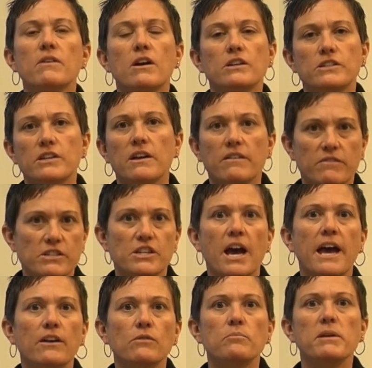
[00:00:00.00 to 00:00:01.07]
a
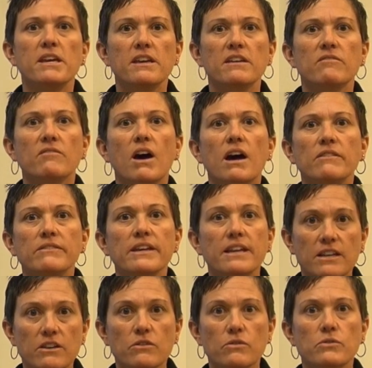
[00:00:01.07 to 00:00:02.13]
child being involved
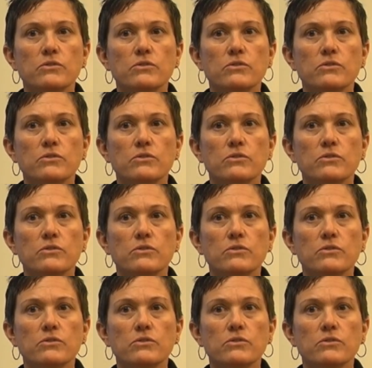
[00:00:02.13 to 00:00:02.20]
in youth